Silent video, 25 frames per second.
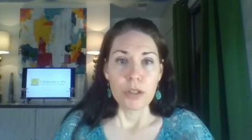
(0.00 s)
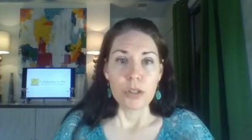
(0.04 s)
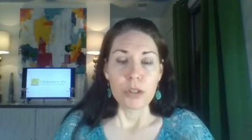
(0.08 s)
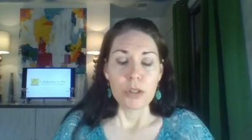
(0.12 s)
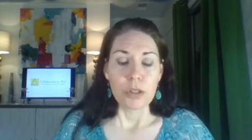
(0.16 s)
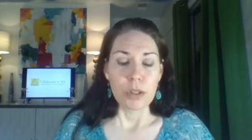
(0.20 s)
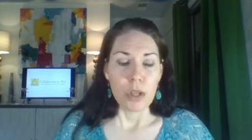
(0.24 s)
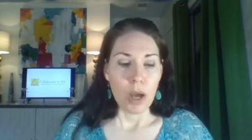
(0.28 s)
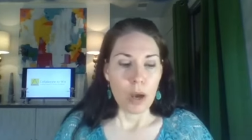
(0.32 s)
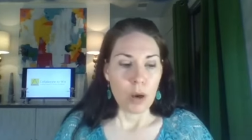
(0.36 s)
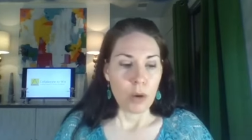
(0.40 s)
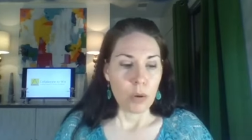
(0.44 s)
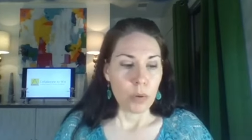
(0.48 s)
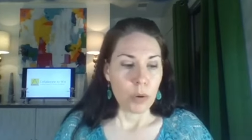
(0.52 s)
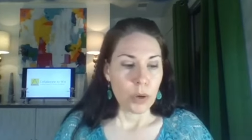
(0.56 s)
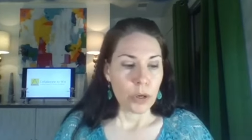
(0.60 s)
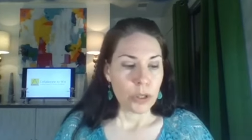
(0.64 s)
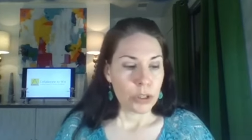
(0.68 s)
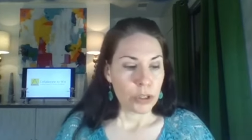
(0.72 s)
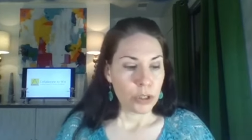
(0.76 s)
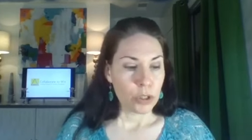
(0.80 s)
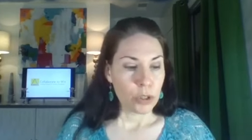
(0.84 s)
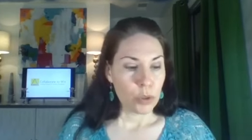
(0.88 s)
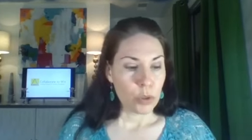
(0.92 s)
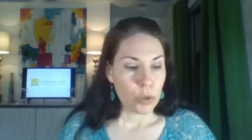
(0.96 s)
So
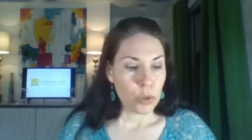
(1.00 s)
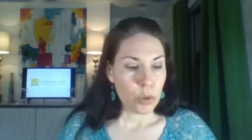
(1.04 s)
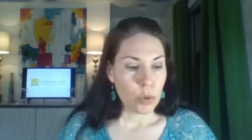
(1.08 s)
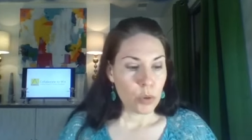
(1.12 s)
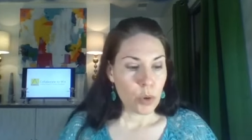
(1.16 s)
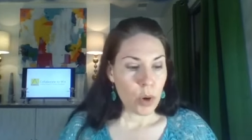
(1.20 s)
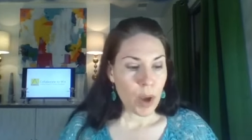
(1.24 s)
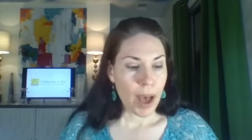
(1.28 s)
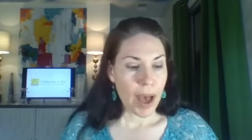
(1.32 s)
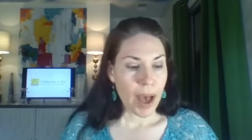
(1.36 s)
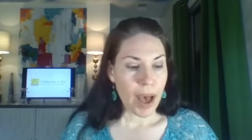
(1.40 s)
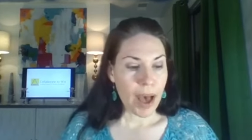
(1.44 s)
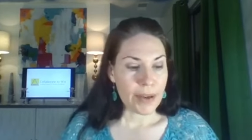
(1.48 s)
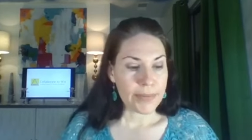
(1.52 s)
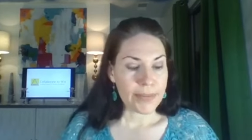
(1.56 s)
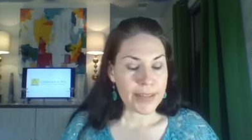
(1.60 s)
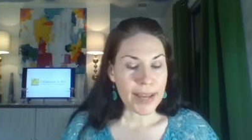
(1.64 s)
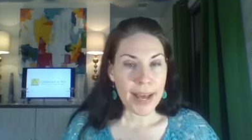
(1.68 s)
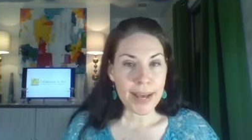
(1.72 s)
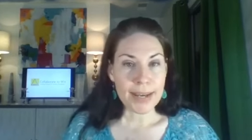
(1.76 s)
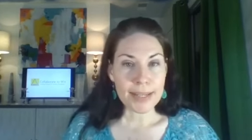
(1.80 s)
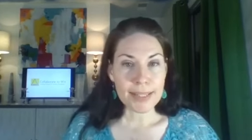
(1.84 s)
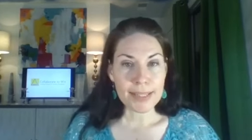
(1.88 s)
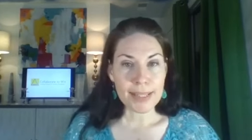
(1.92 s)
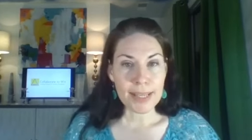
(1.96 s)
you have
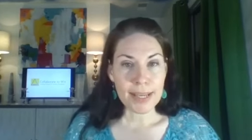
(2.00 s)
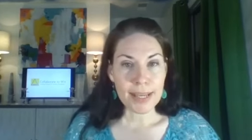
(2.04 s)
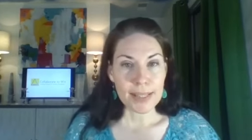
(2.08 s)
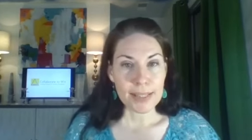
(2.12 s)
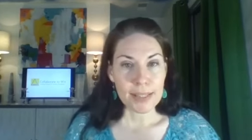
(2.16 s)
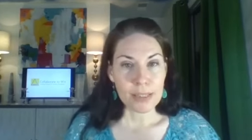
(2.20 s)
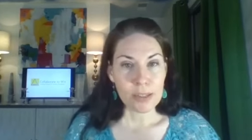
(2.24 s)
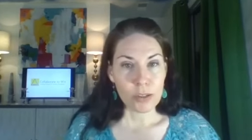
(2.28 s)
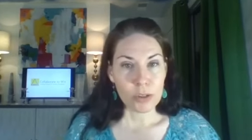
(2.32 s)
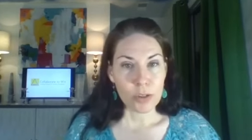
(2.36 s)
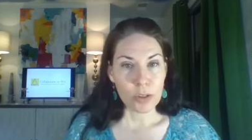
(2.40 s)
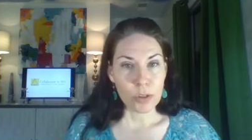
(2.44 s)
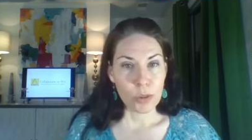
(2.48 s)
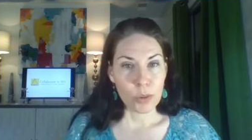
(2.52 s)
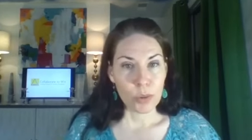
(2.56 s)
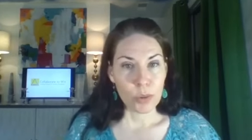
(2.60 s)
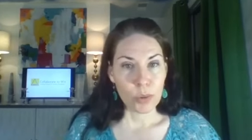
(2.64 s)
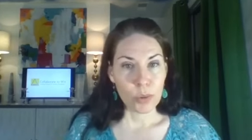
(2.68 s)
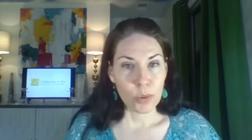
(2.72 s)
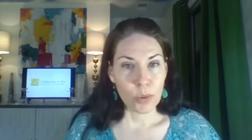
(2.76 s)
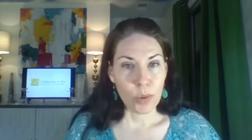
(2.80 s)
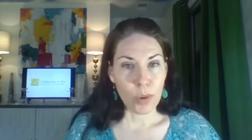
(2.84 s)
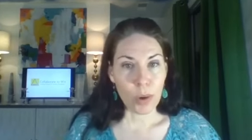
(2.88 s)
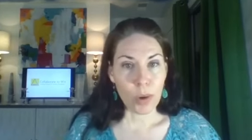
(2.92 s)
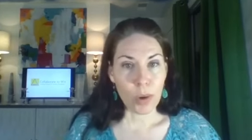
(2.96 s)
access
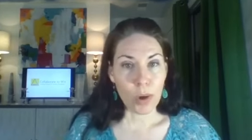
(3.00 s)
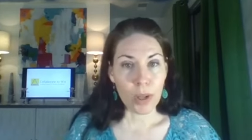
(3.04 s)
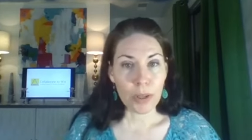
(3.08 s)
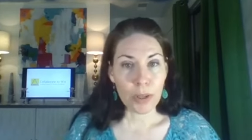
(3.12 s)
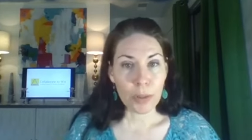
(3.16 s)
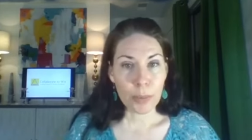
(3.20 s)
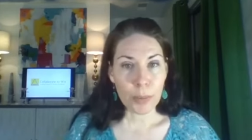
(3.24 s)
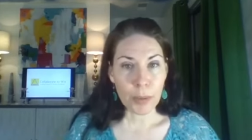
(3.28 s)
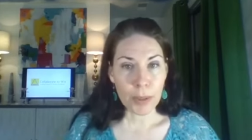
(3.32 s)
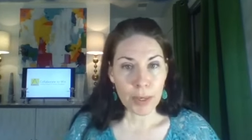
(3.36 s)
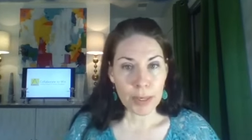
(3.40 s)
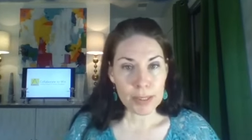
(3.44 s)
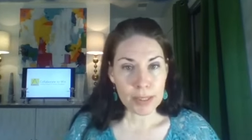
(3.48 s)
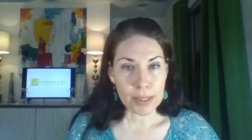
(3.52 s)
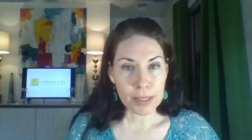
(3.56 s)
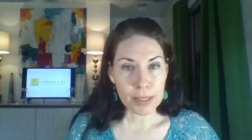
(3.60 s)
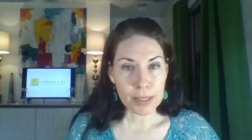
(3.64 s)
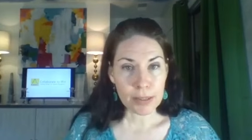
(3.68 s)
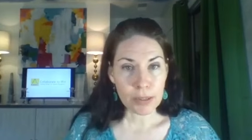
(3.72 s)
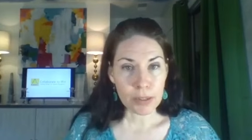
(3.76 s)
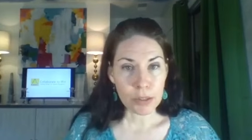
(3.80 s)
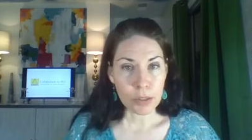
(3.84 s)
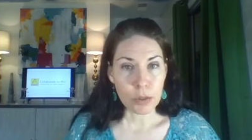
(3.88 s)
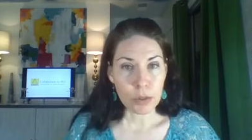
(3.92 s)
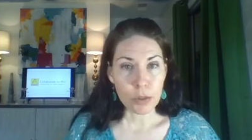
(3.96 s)
to all the price
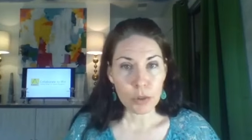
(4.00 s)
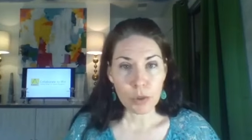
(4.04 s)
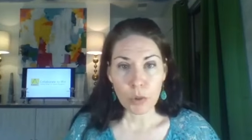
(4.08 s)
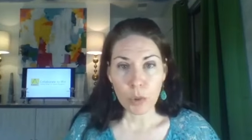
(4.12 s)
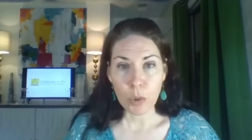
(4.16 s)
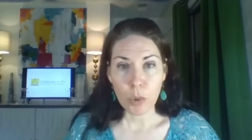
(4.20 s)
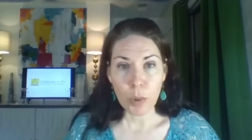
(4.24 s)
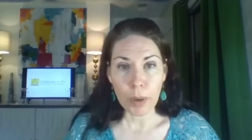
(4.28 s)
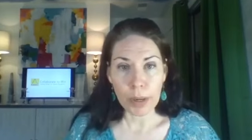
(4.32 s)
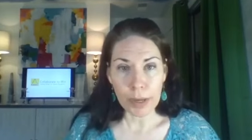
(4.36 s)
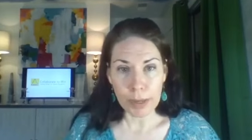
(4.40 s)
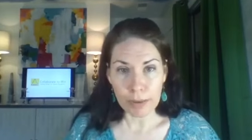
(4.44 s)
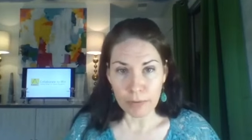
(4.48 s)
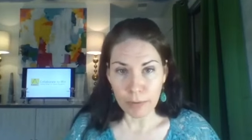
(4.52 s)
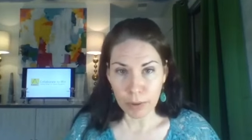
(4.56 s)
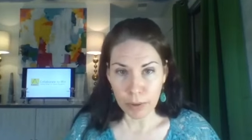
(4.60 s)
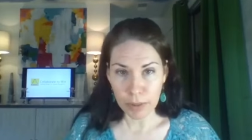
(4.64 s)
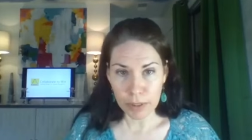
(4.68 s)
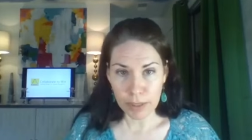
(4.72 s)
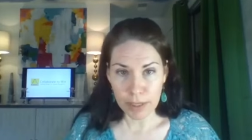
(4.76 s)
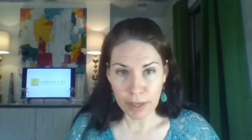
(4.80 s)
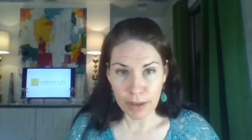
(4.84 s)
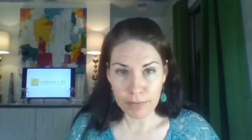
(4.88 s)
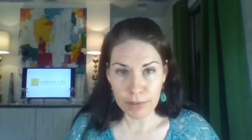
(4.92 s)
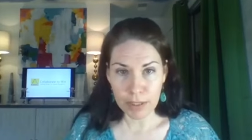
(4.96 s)
lists 24
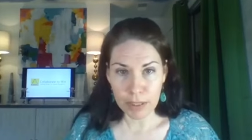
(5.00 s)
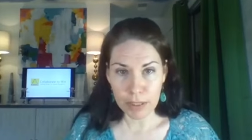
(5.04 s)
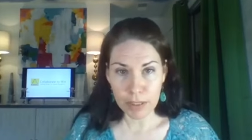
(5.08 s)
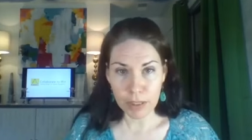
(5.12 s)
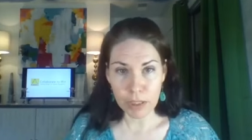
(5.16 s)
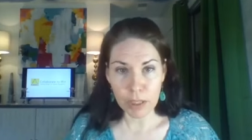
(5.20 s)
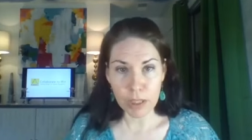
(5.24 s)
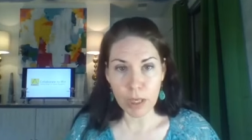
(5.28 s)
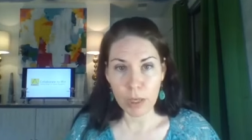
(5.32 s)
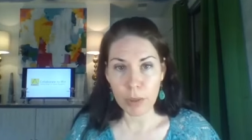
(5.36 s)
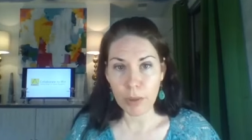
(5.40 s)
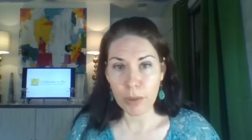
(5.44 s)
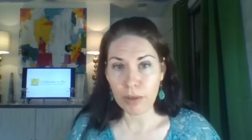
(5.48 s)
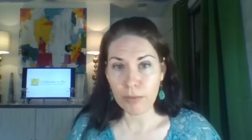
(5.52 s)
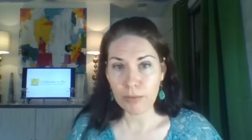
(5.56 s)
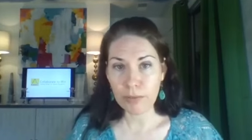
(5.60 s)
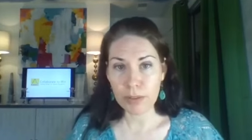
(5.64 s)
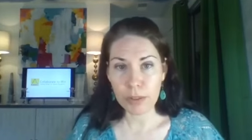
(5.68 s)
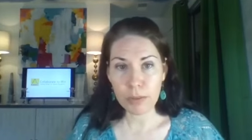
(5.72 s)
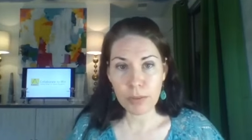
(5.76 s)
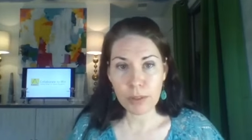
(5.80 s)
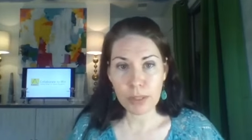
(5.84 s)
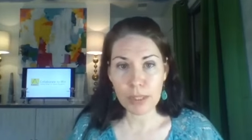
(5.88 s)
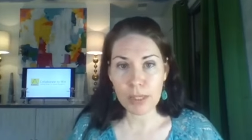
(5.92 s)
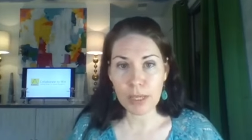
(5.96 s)
7. So if
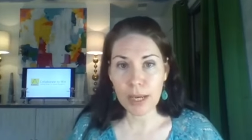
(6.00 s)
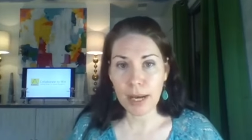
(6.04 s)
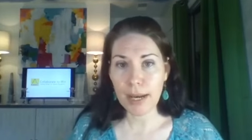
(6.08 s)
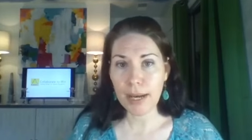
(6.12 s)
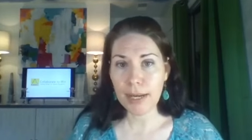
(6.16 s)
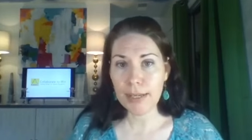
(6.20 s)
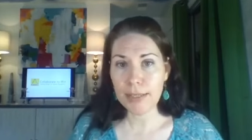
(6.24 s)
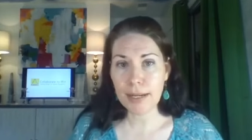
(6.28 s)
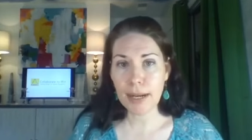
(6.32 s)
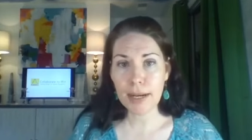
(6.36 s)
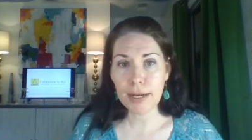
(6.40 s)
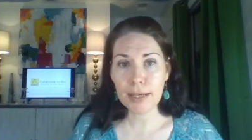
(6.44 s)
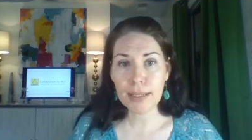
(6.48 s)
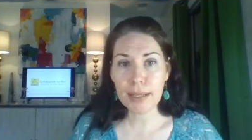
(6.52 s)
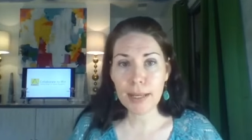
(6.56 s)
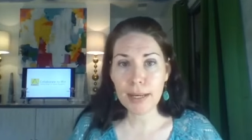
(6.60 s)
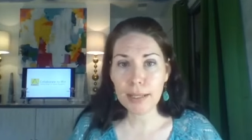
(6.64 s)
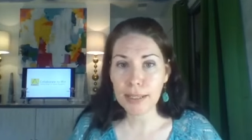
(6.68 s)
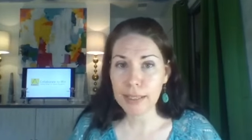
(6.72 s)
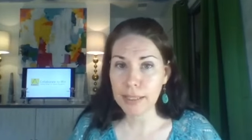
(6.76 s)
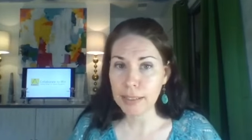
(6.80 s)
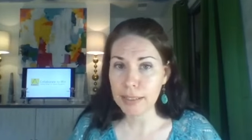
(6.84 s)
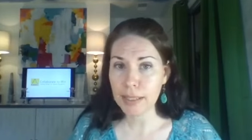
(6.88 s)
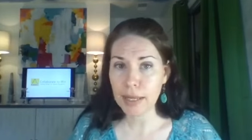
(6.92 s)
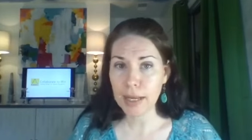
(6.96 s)
you decide 9
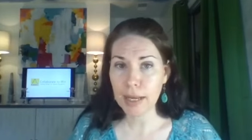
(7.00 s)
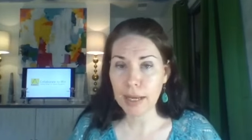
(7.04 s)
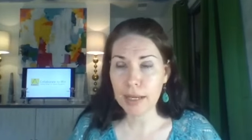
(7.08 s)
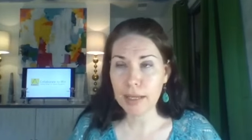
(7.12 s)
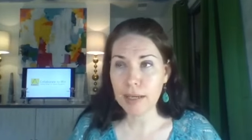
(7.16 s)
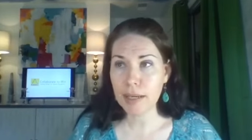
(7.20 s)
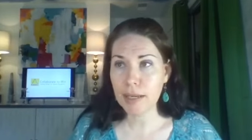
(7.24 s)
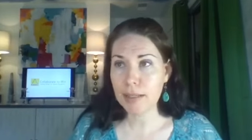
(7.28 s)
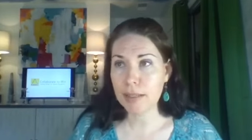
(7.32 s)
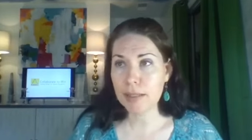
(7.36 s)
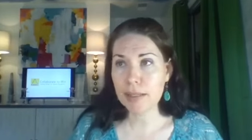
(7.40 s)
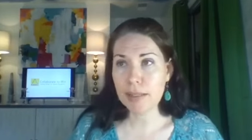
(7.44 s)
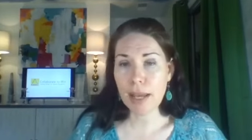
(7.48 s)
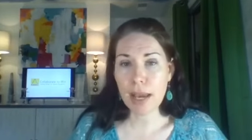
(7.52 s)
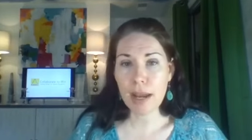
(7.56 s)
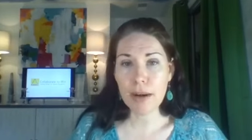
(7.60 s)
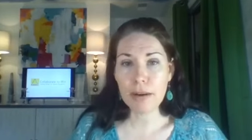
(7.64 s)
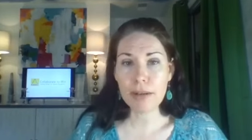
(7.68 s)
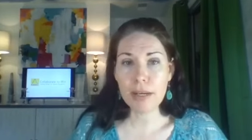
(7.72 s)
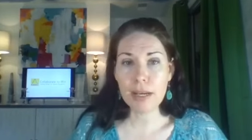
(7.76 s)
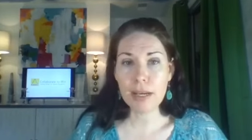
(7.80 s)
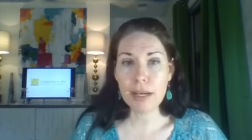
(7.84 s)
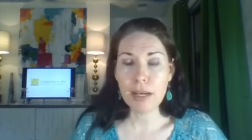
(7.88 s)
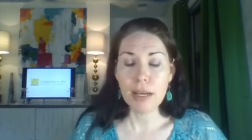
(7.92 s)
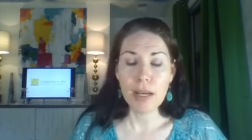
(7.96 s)
o'clock at night on a
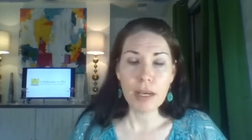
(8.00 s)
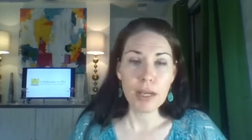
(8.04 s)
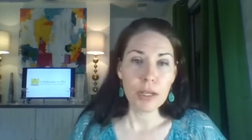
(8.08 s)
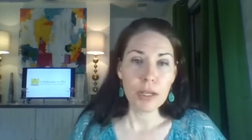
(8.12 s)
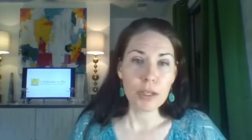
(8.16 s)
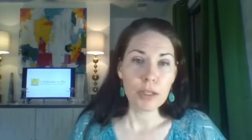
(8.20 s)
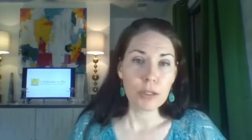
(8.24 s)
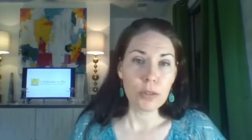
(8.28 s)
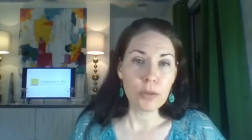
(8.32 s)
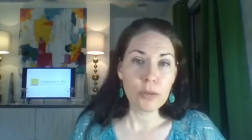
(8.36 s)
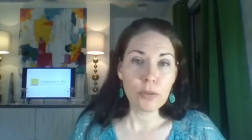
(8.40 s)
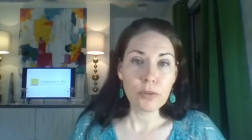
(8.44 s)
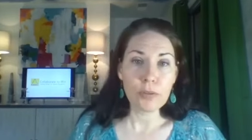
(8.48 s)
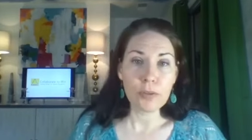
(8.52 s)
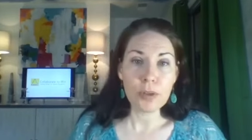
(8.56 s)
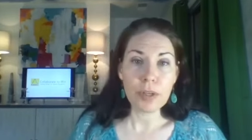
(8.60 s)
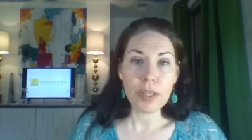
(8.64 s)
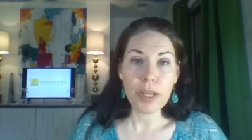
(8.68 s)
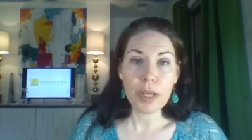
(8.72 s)
Saturday, you feel